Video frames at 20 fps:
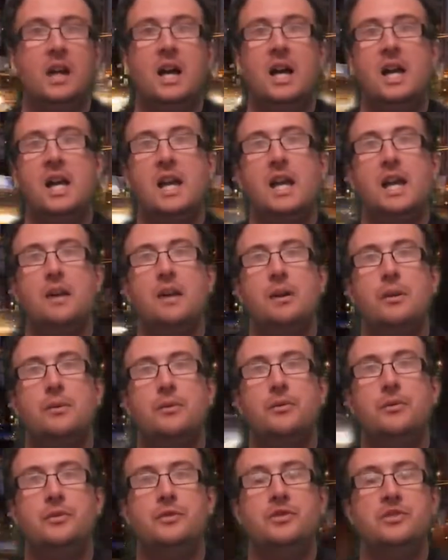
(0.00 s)
I
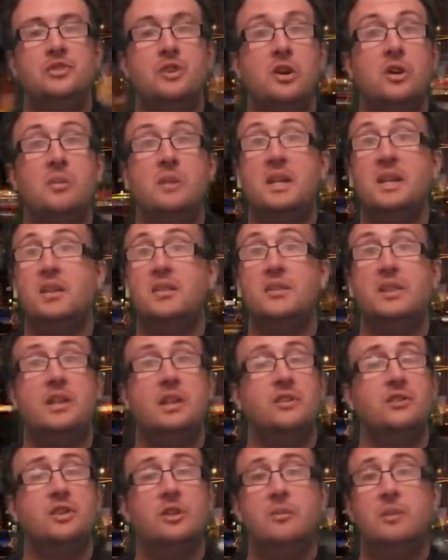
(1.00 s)
have so many
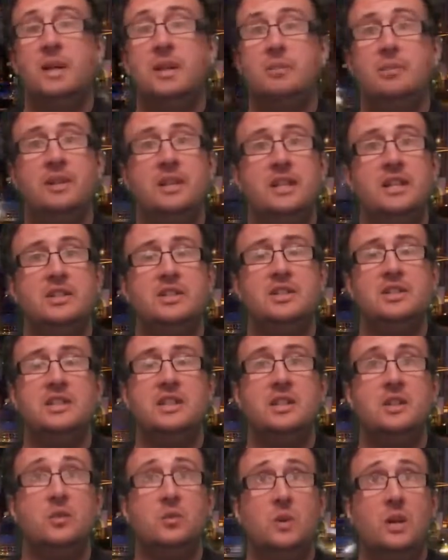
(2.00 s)
things on my plate to
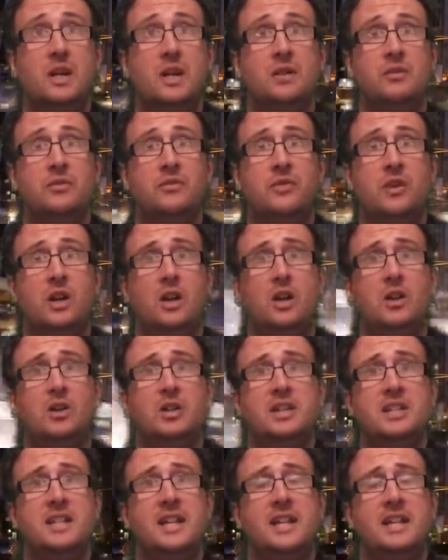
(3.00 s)
deal with
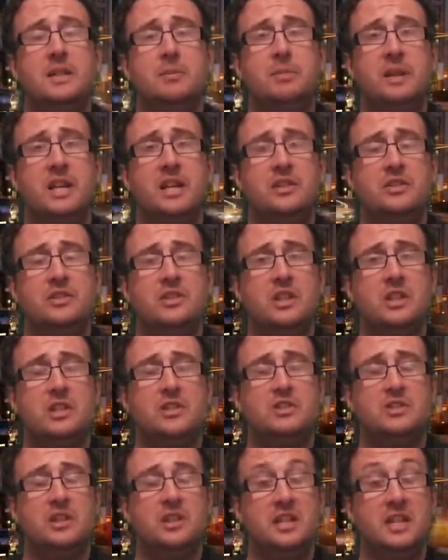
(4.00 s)
on a daily
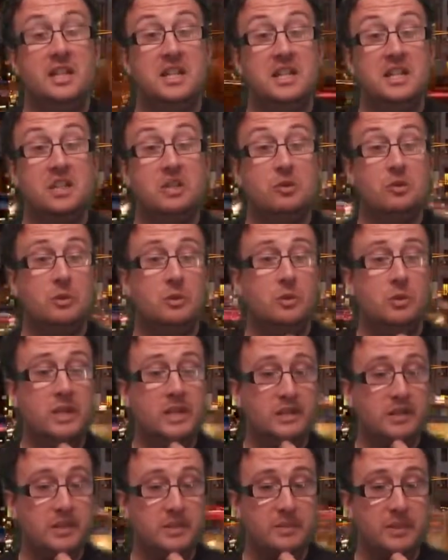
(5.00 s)
basis and then into a
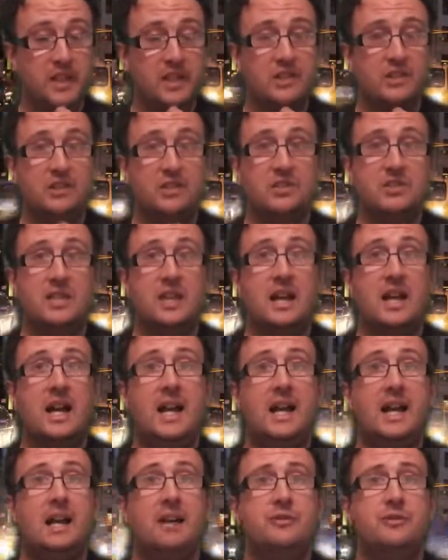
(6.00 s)
weekly basis that
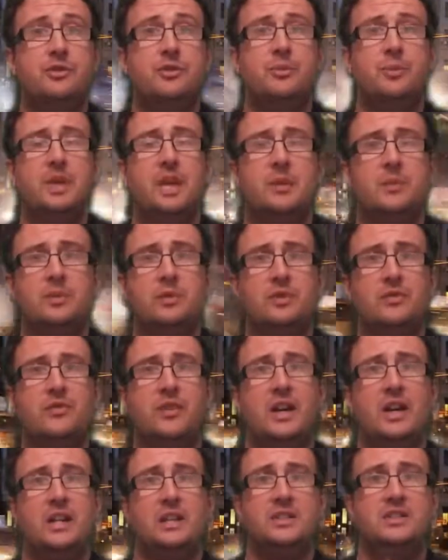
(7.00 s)
I have to be able to
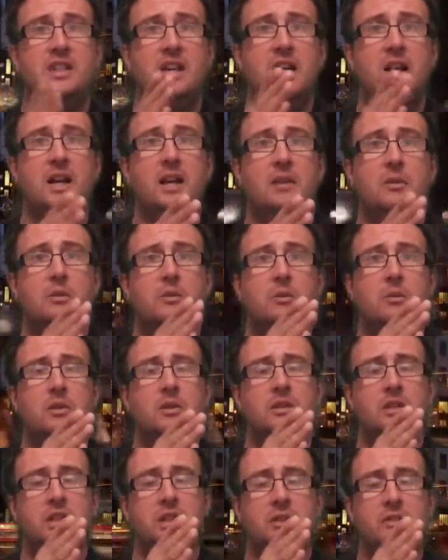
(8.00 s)
find time,
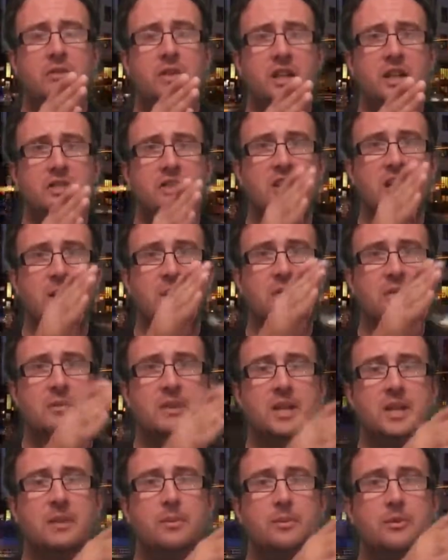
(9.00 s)
to
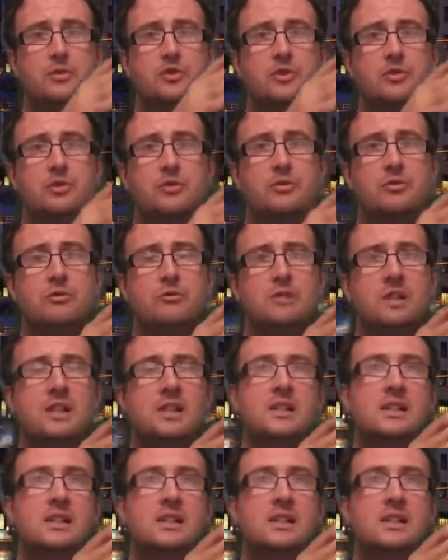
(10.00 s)
be able to